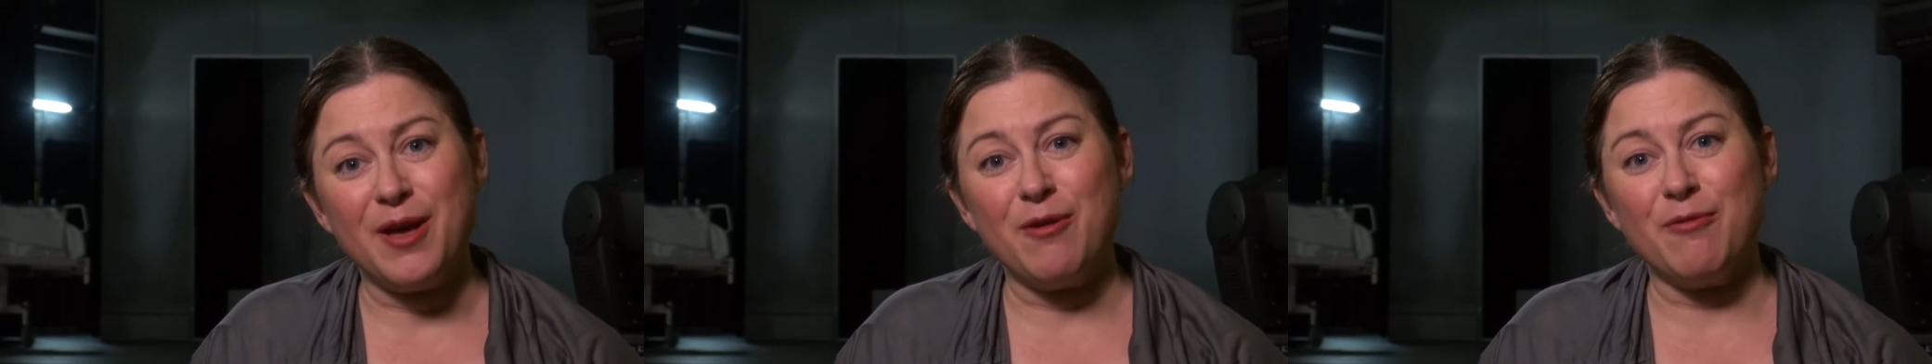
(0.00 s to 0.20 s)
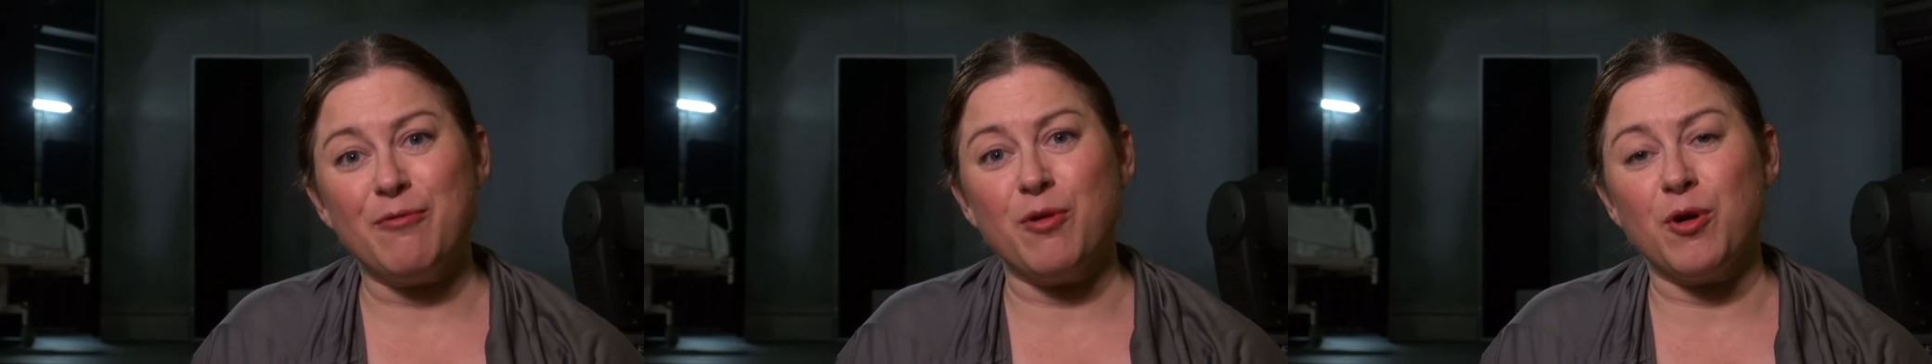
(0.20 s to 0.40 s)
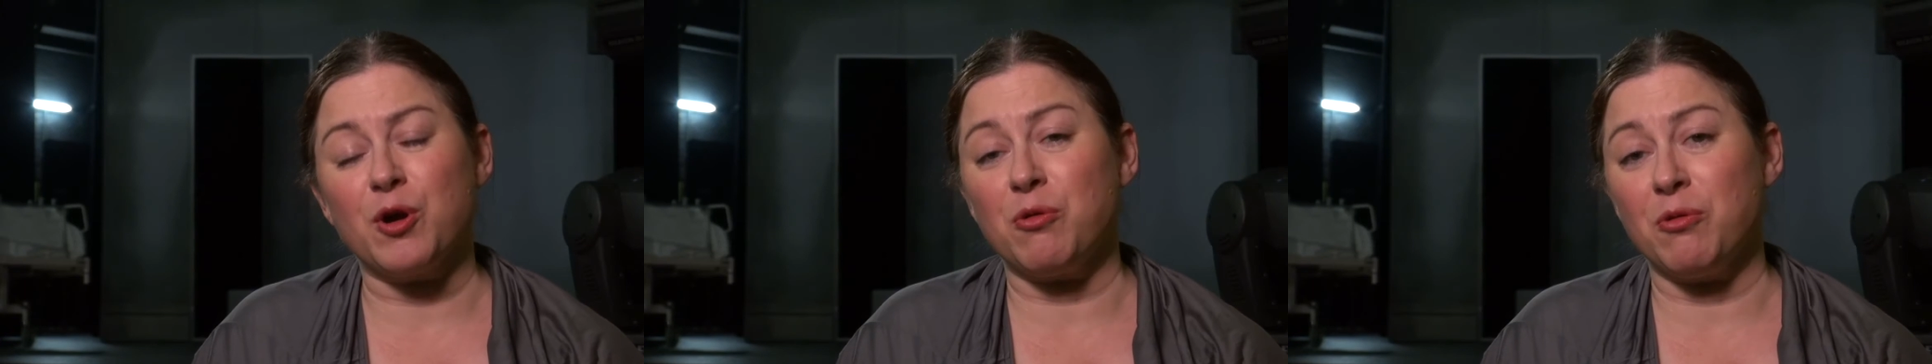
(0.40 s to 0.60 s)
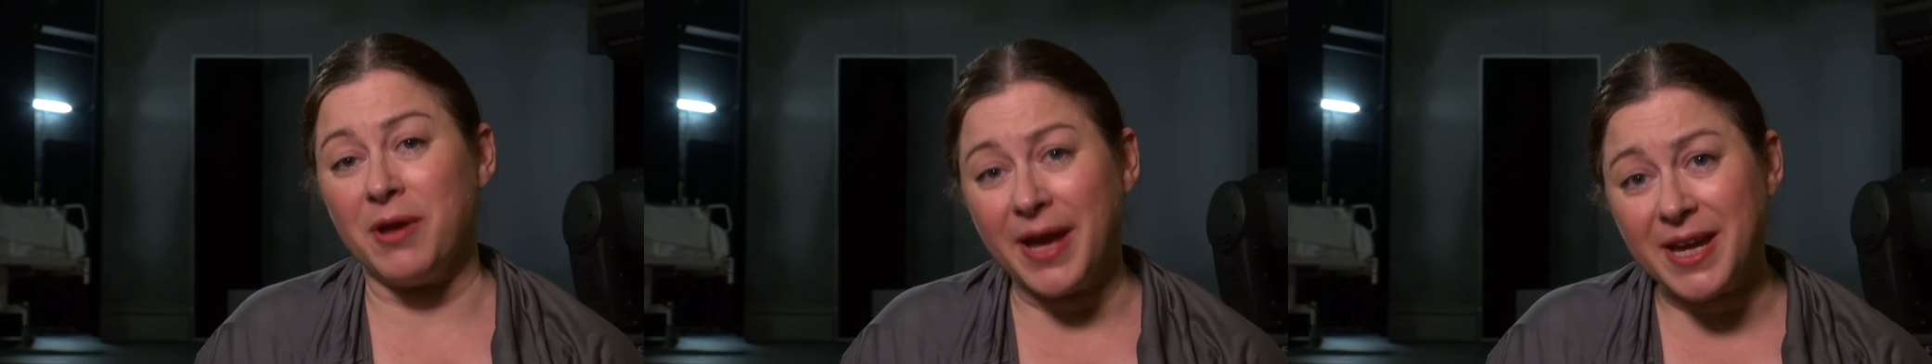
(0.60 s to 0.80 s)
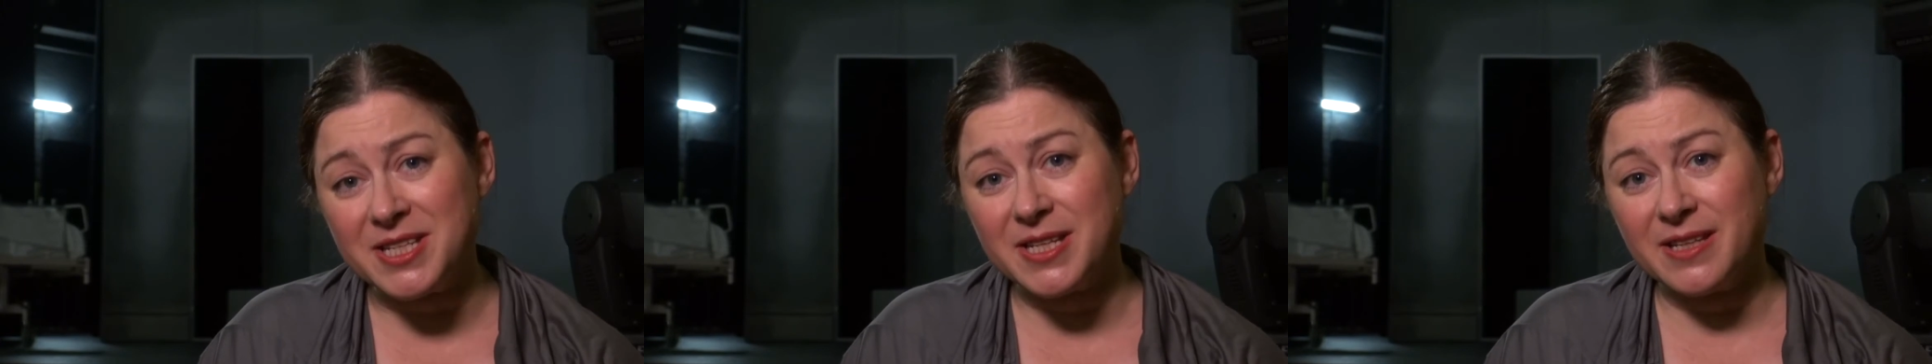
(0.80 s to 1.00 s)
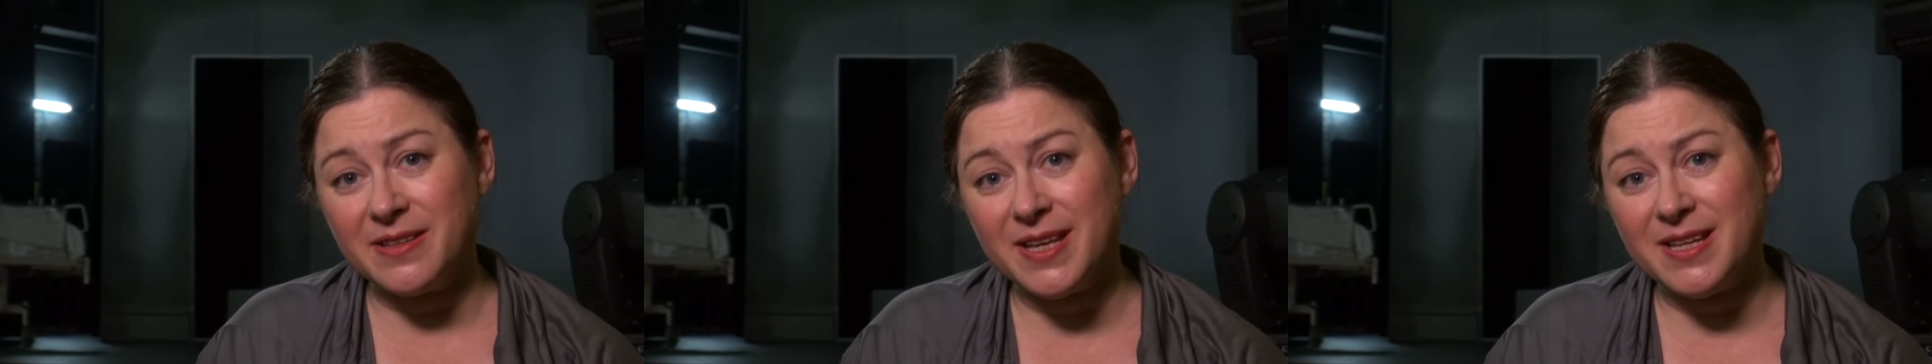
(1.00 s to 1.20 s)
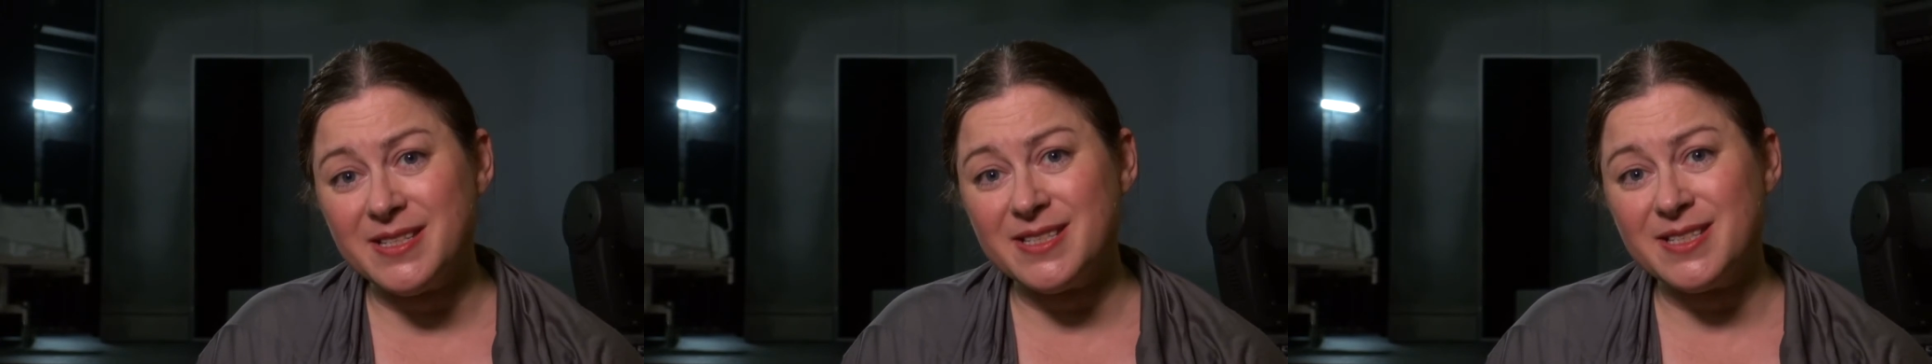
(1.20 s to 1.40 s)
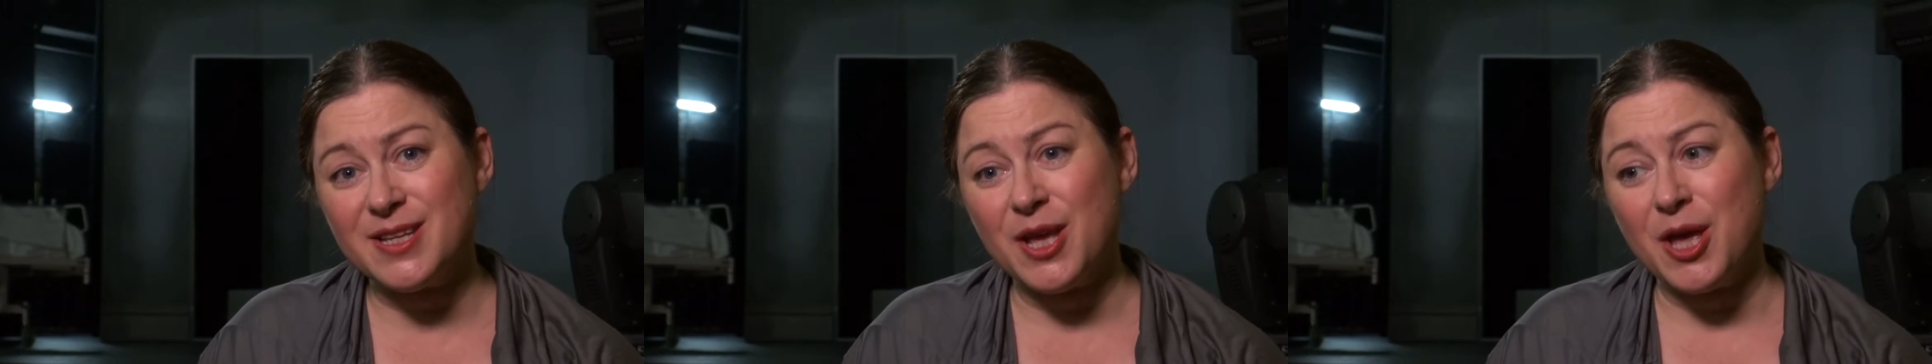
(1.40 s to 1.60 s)
for creating
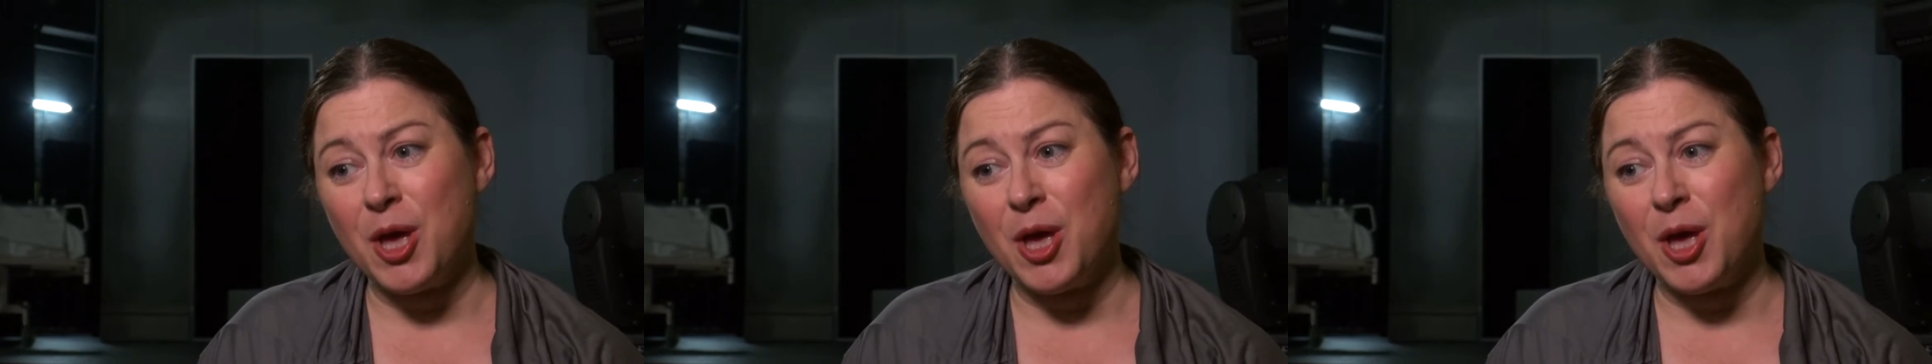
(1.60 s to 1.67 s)
this,